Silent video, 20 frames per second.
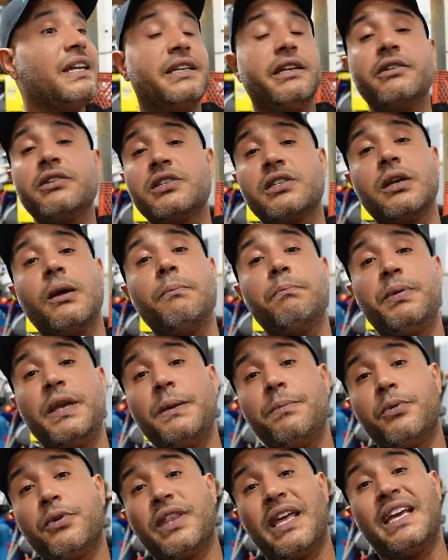There's some
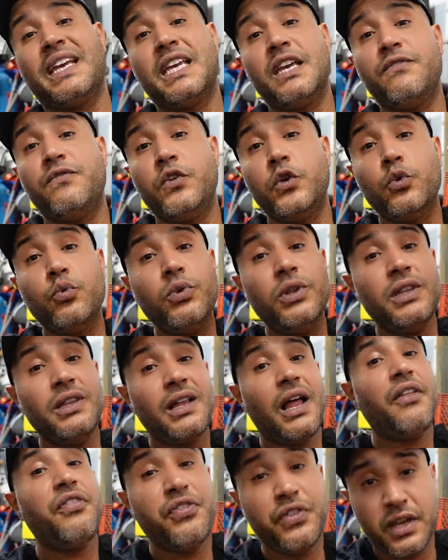people that give you
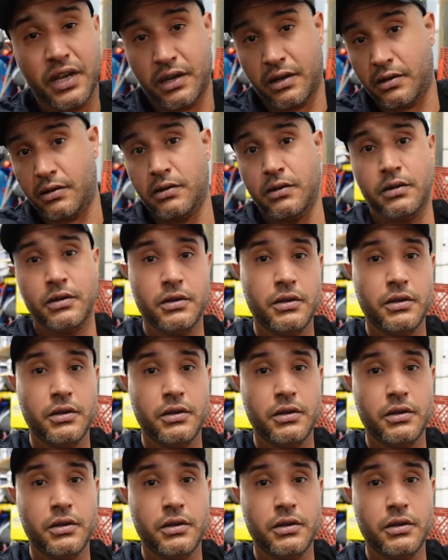nothing